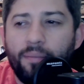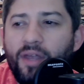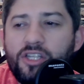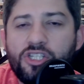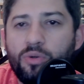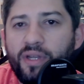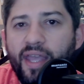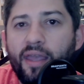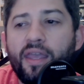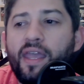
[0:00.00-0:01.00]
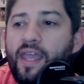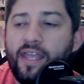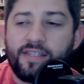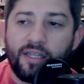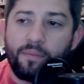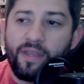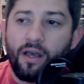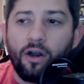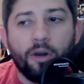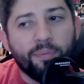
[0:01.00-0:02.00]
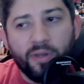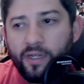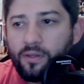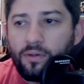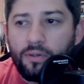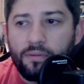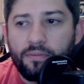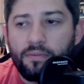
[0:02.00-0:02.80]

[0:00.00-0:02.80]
I'm not sure yet. It's going to be all political.